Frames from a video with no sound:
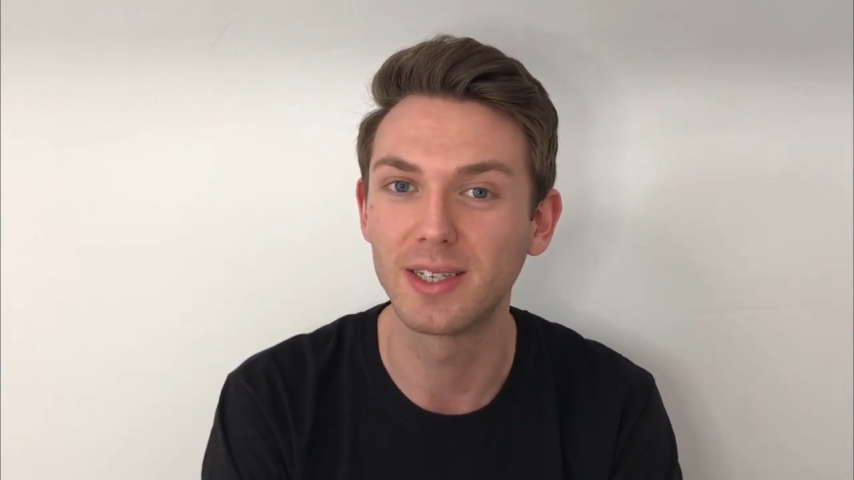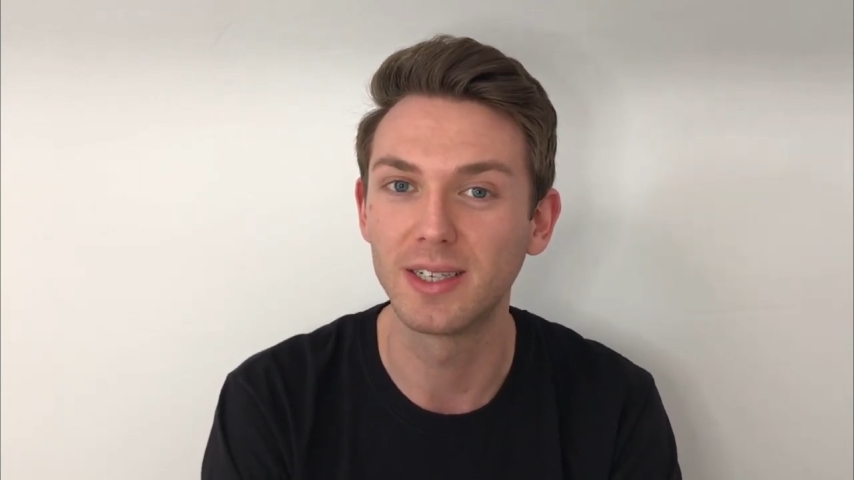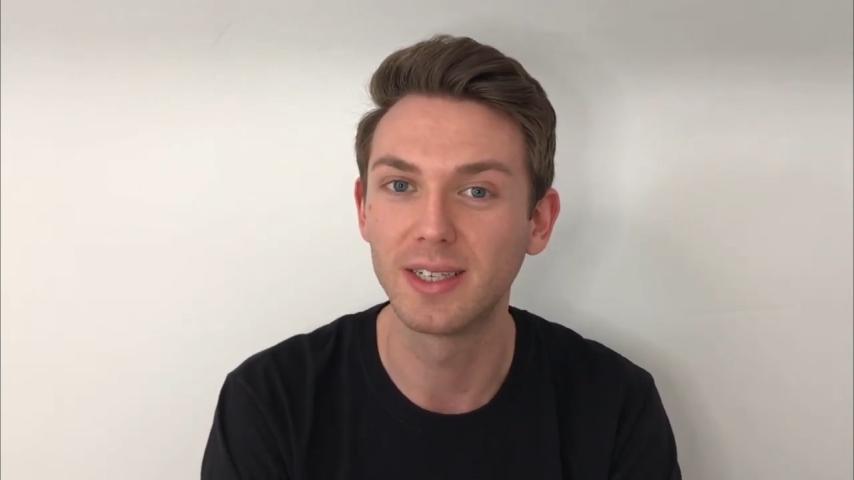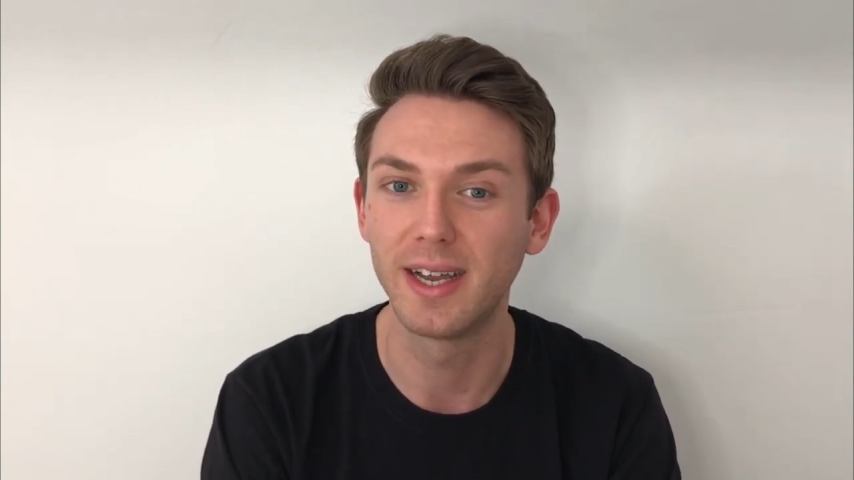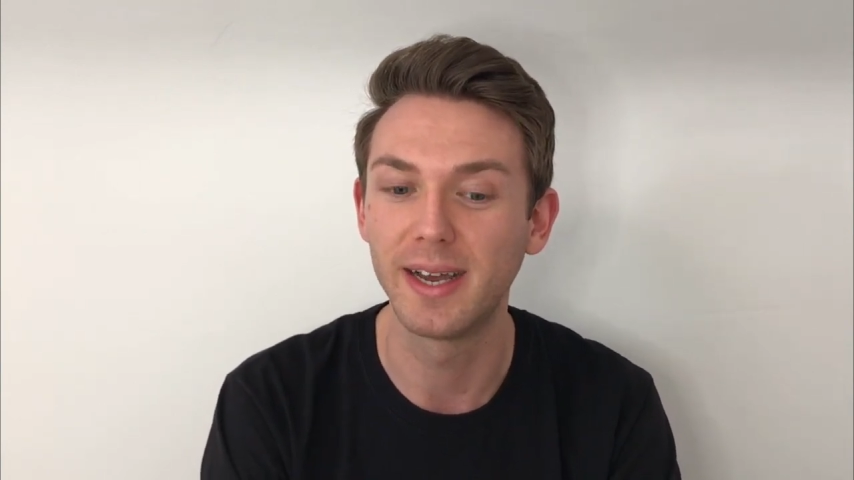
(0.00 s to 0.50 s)

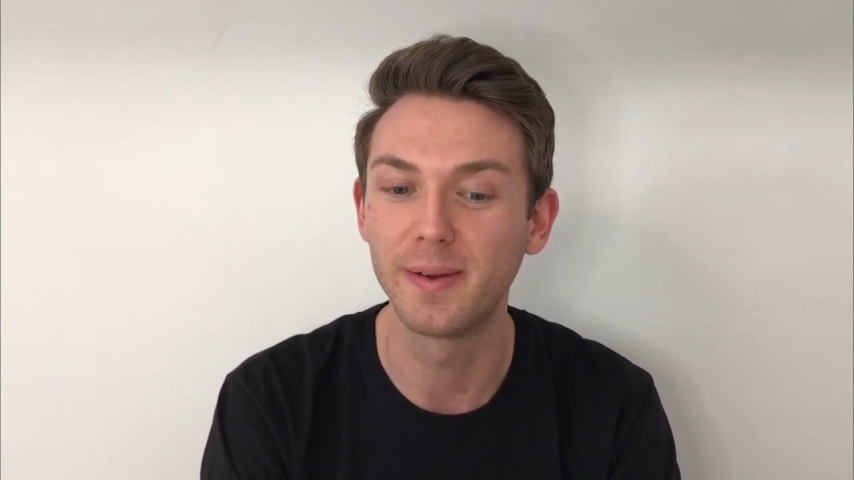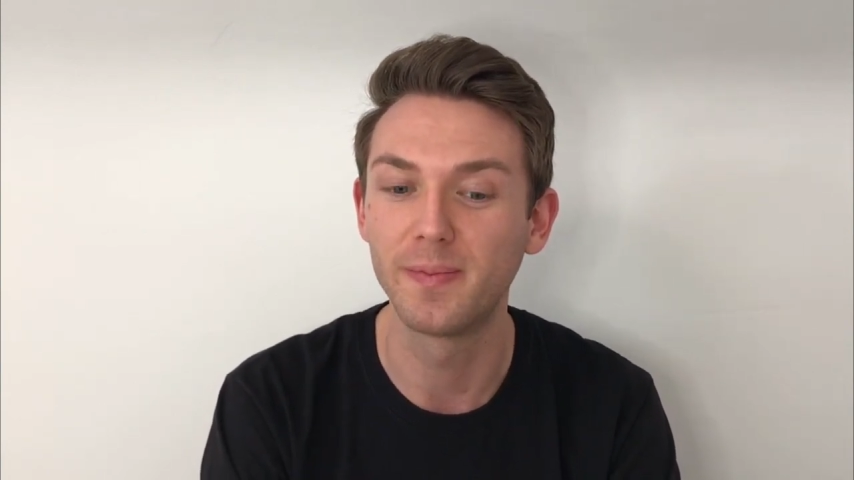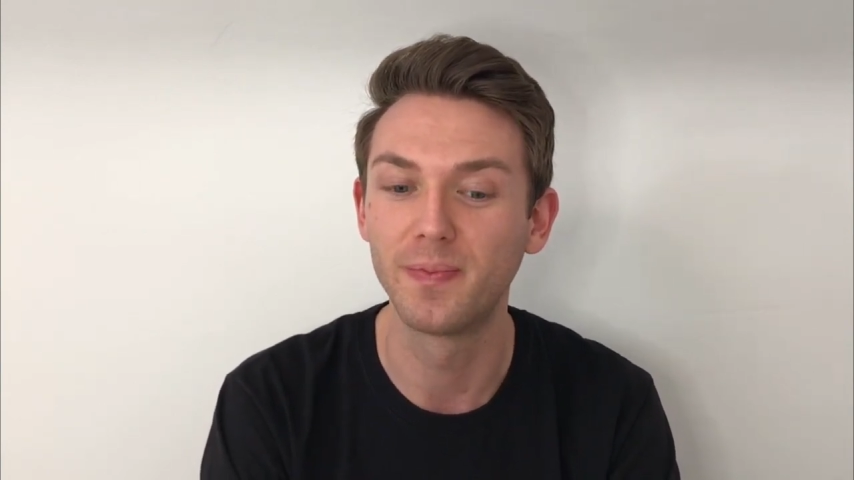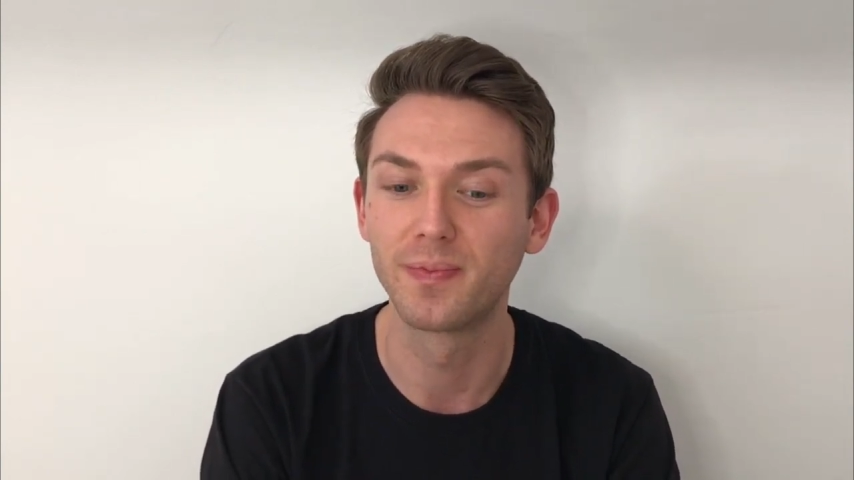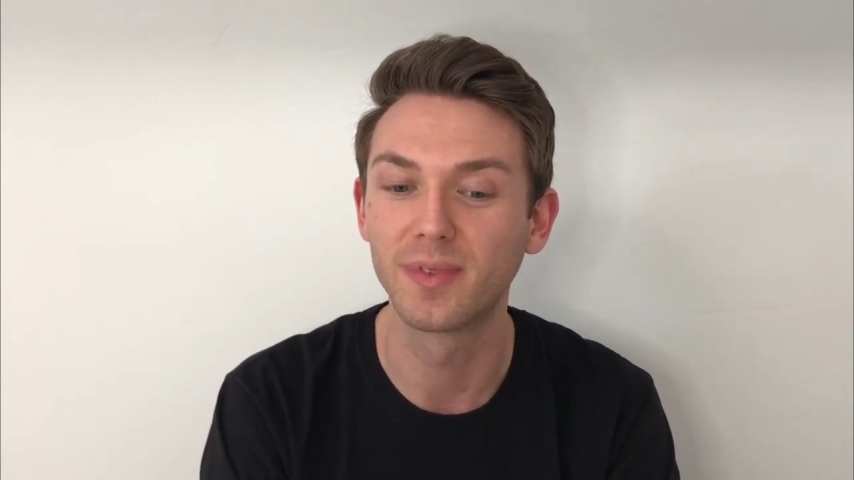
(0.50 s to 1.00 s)
little
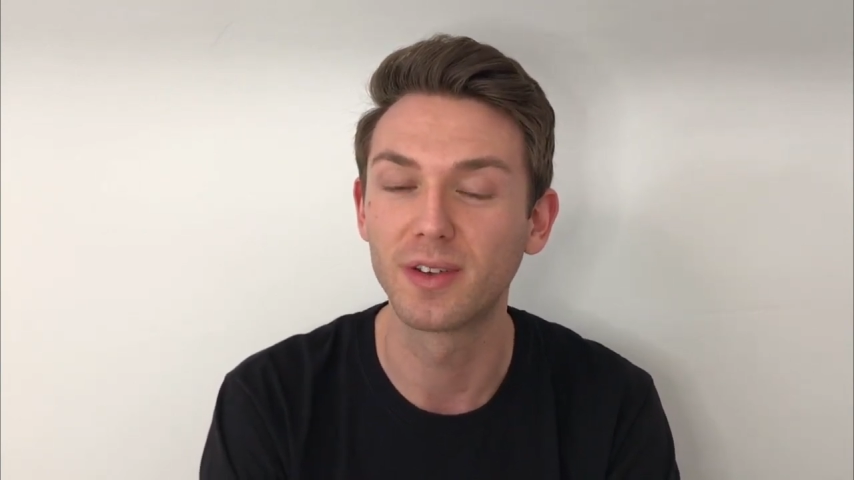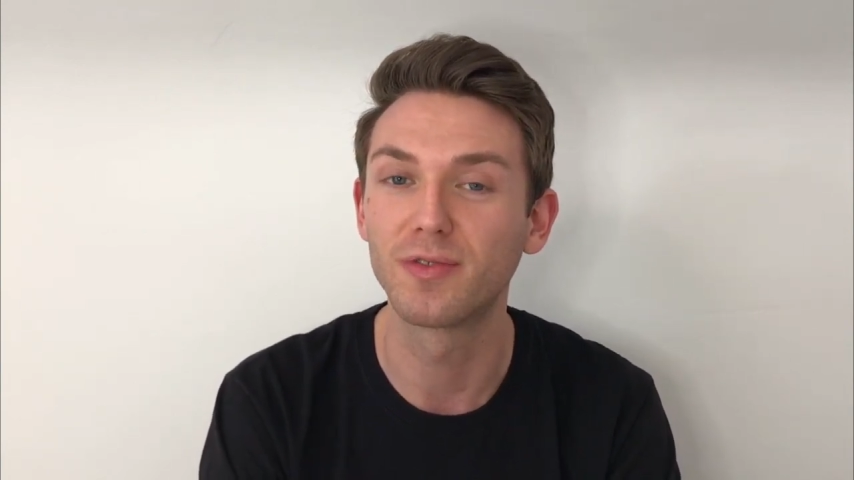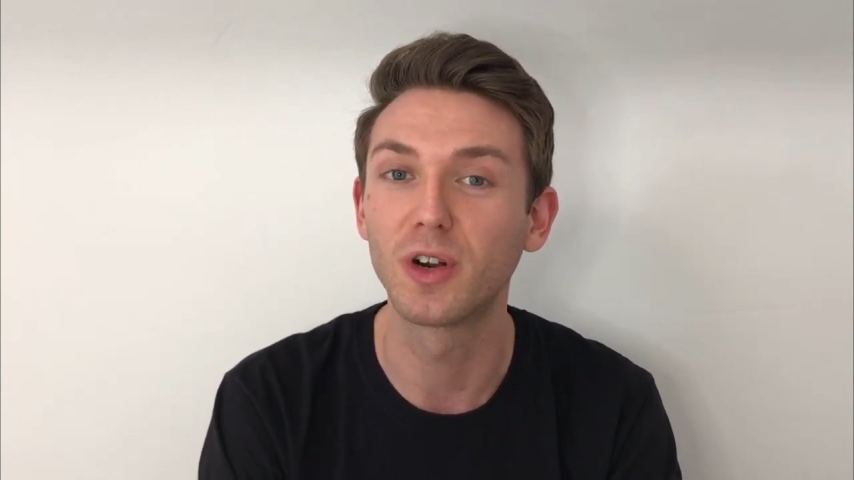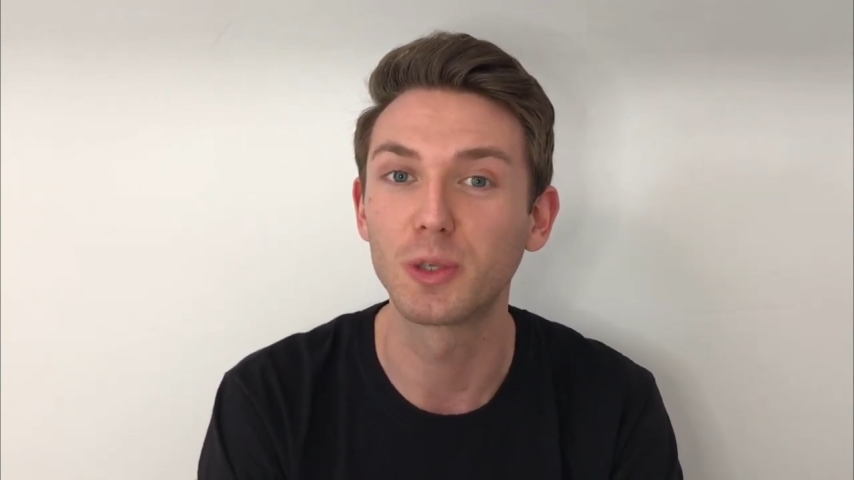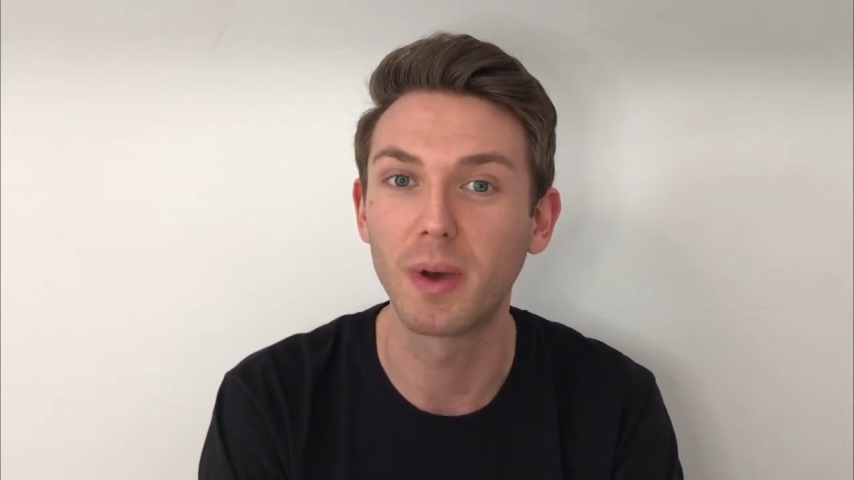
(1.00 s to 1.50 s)

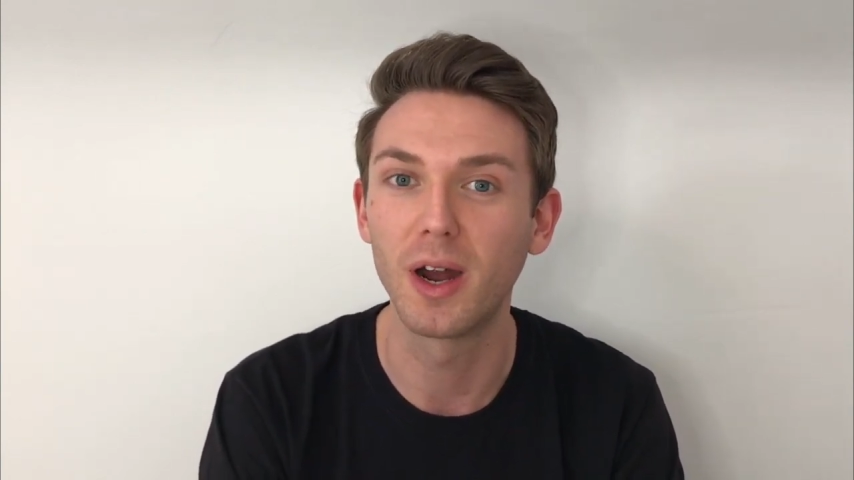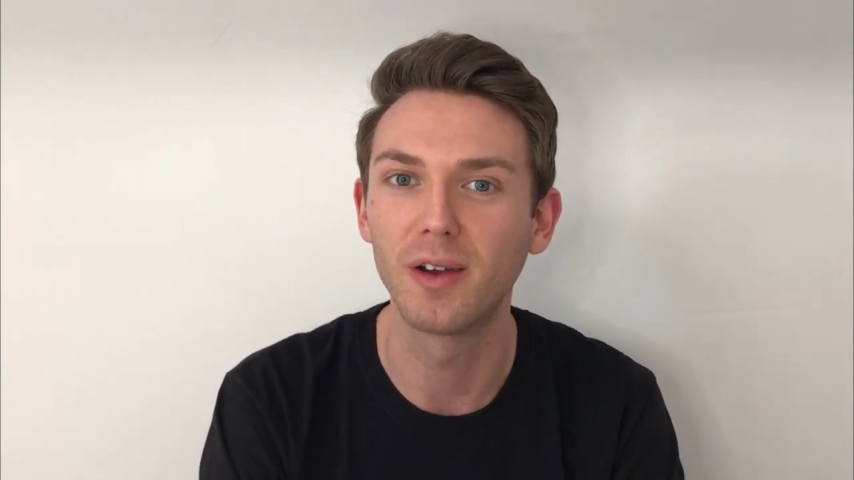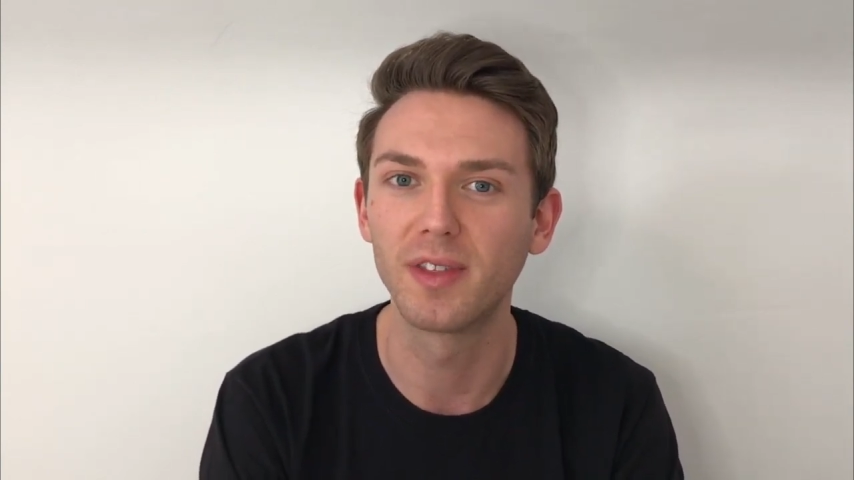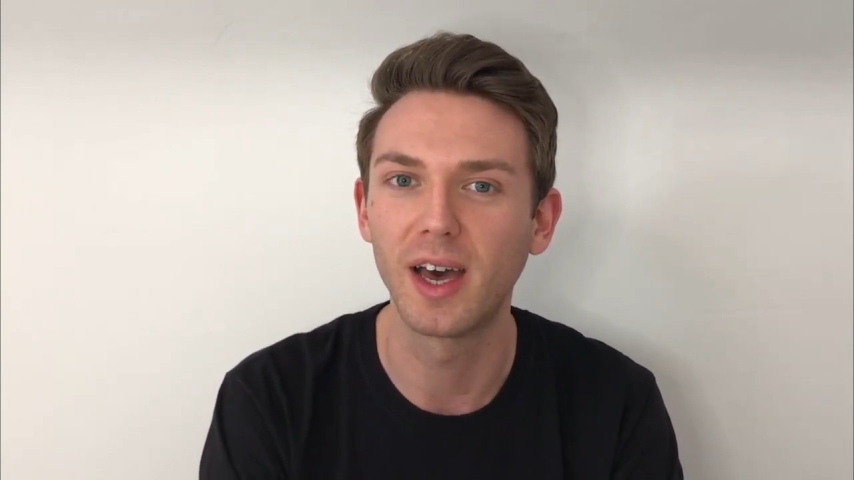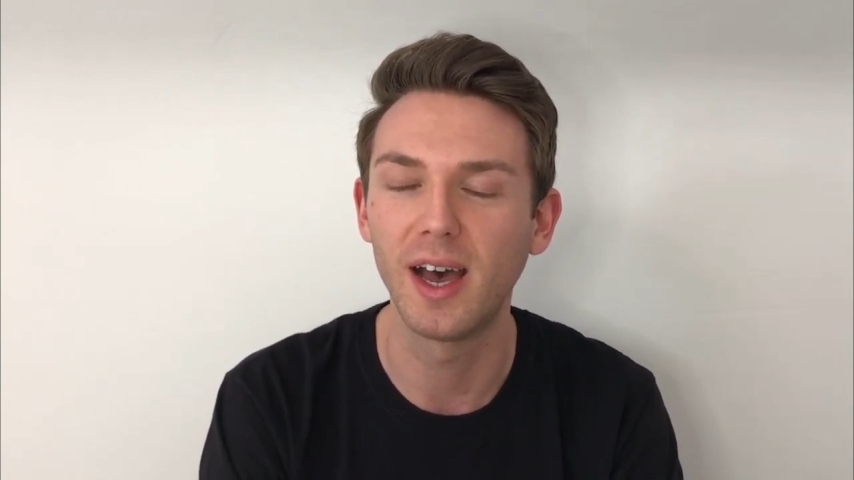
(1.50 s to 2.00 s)
first part
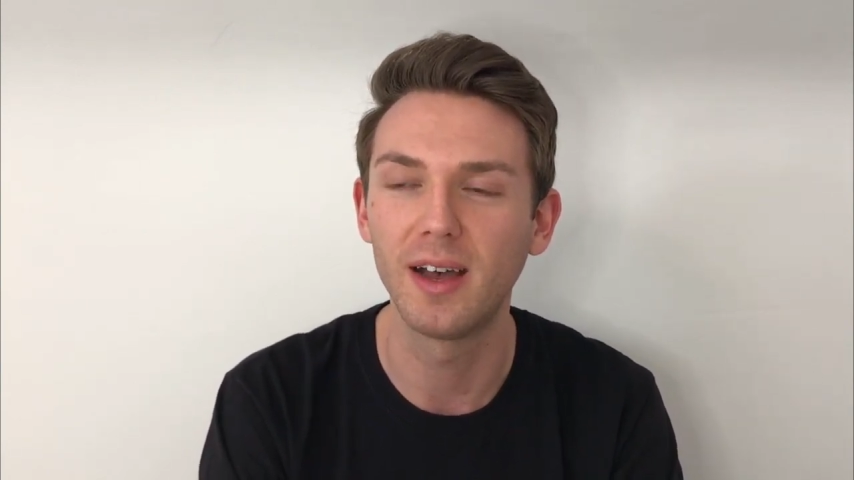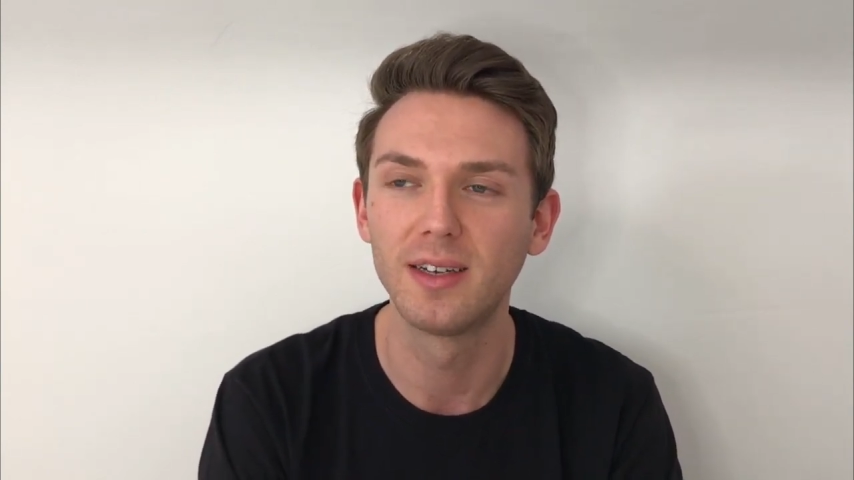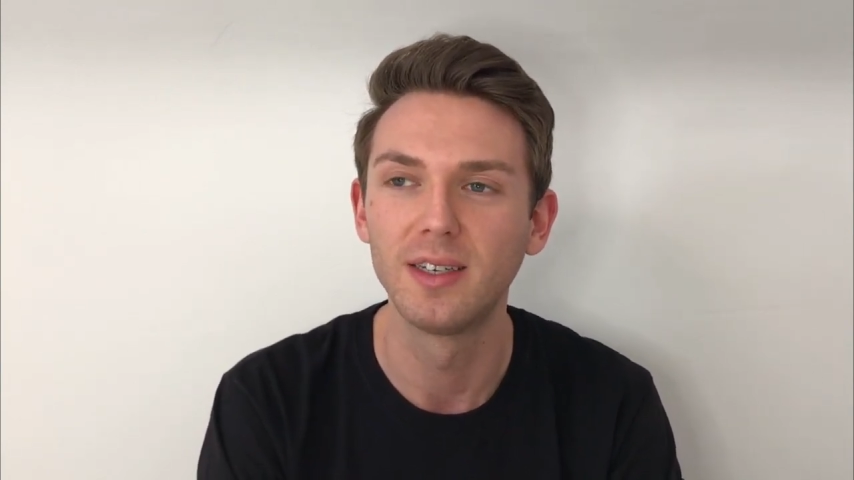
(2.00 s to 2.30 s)
of